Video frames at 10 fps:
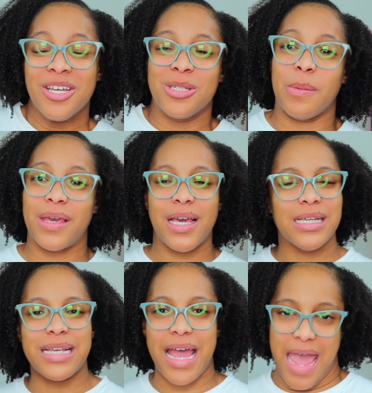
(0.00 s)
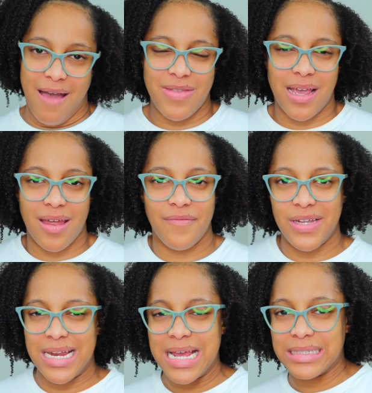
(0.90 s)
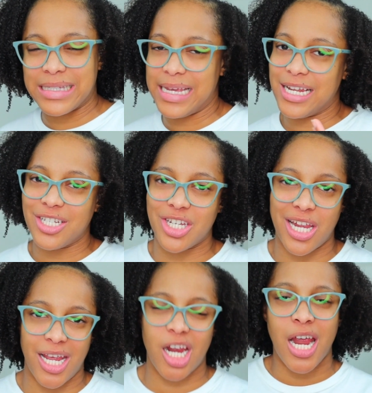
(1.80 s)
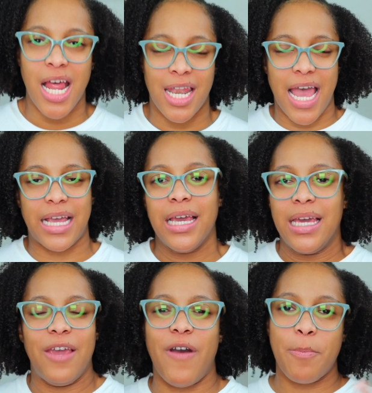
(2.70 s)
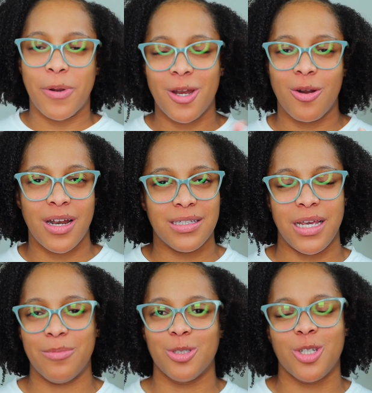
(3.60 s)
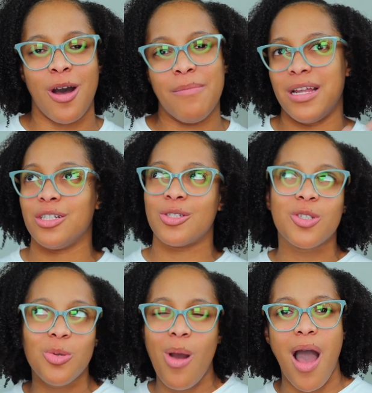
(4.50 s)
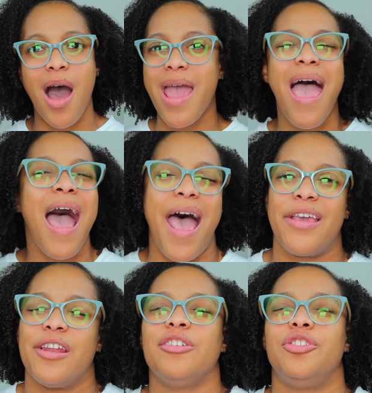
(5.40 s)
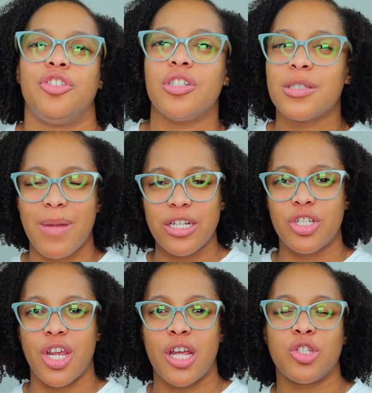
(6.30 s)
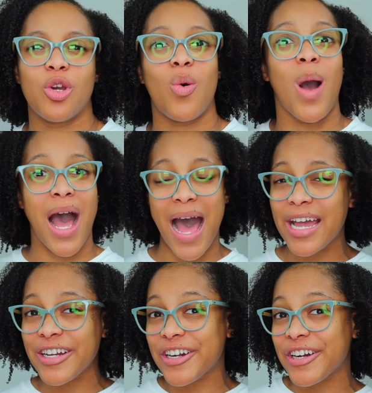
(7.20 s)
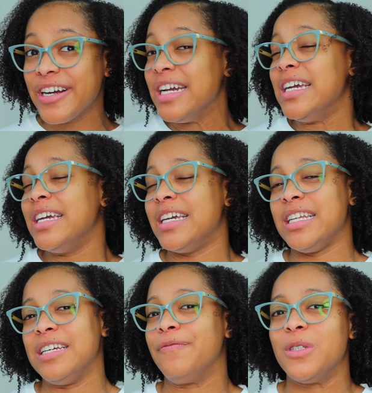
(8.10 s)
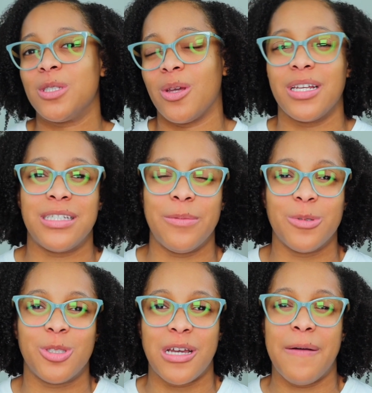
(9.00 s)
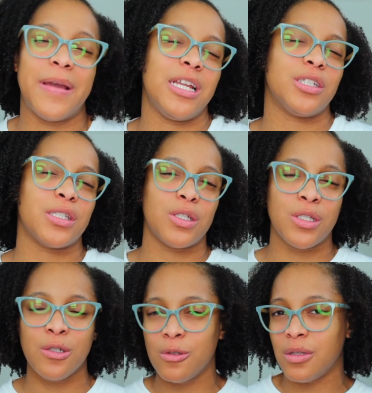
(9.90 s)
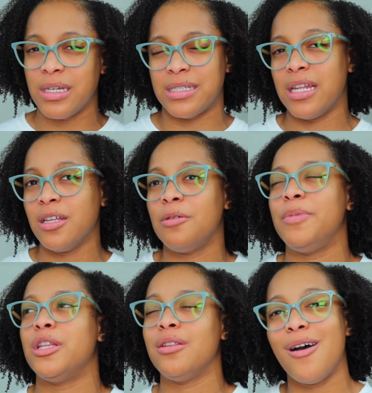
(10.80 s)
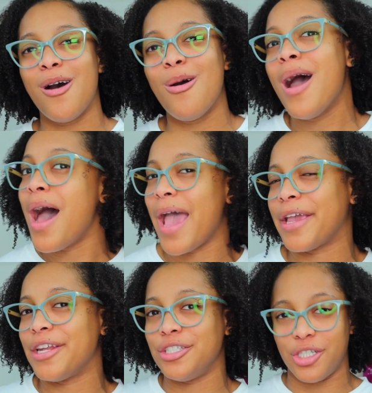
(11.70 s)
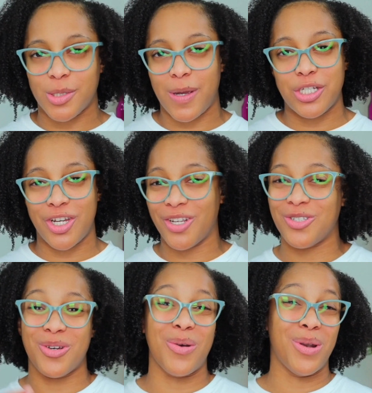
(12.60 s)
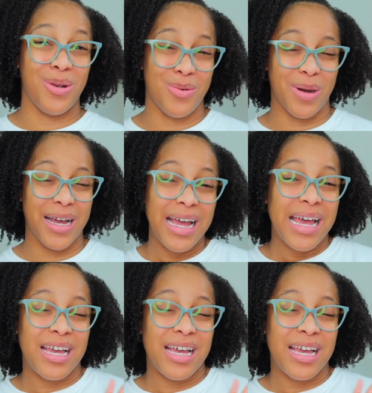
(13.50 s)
So because I have that convenience in a chair, like if I put it on a tabletop and it's too high, I can adjust my chair to go higher. And if it's on a tabletop and it's a little bit low, I can adjust my chair to go lower.